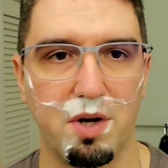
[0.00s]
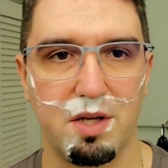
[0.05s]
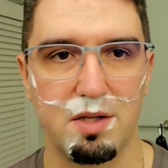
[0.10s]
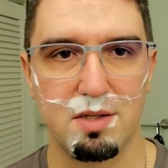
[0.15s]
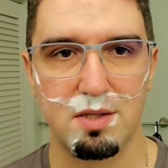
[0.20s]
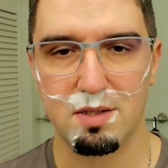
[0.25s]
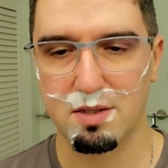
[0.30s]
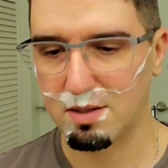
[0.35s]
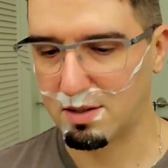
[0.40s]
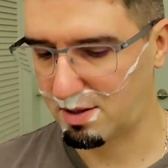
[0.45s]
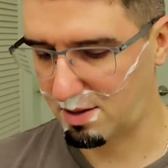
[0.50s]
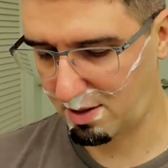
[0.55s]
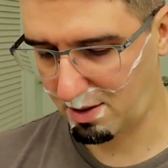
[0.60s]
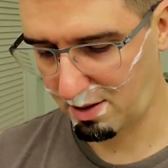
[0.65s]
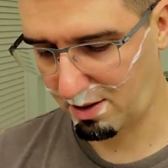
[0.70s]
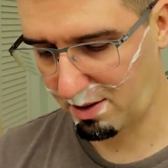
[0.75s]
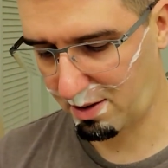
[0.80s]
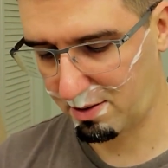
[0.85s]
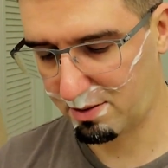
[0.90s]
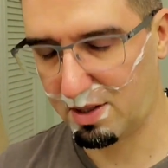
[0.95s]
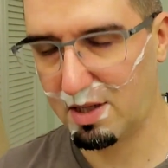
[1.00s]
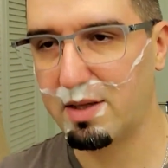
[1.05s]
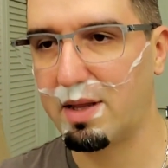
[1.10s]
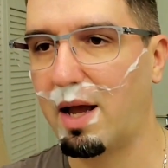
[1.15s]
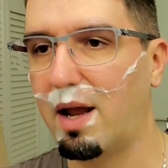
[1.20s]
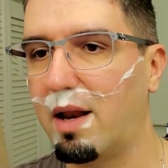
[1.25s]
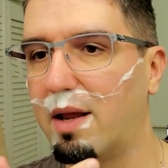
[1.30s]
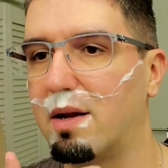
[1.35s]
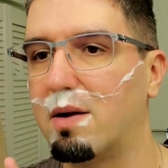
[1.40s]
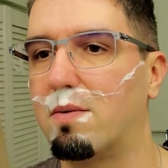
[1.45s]
to rinse
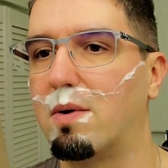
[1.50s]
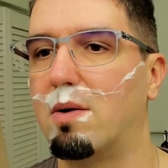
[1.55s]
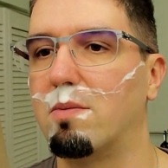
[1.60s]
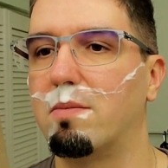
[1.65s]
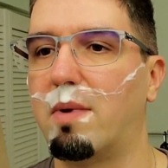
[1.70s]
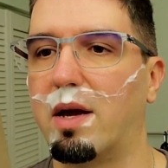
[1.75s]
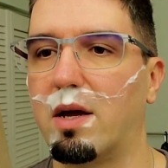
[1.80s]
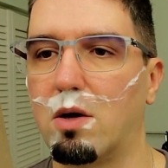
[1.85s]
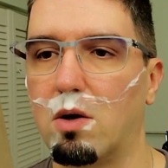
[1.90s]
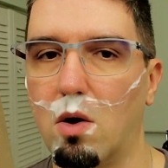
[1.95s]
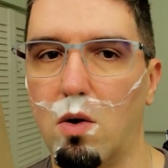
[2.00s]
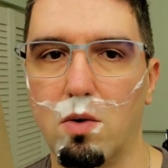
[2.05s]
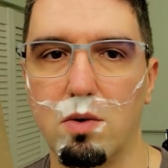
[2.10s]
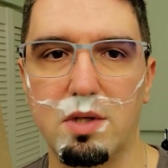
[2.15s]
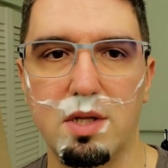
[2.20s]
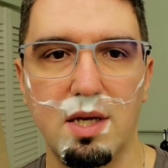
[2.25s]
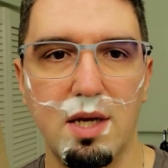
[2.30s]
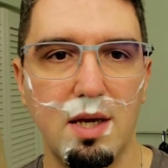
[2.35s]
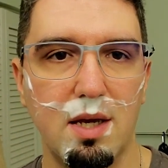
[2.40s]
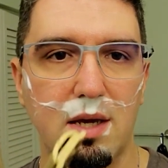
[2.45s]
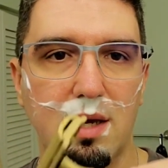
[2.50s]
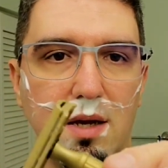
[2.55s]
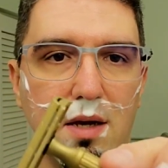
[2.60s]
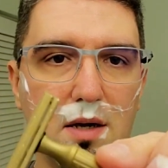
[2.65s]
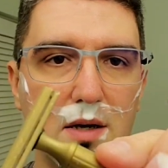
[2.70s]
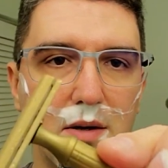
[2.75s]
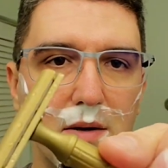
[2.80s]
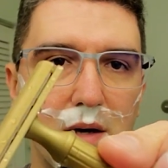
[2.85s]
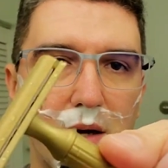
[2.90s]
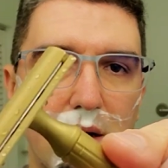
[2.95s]
detailing around my goatee
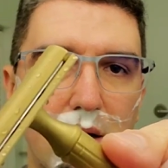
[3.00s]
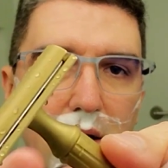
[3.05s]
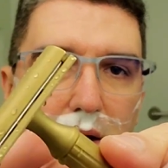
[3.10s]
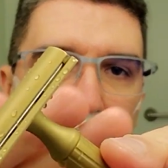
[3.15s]
here,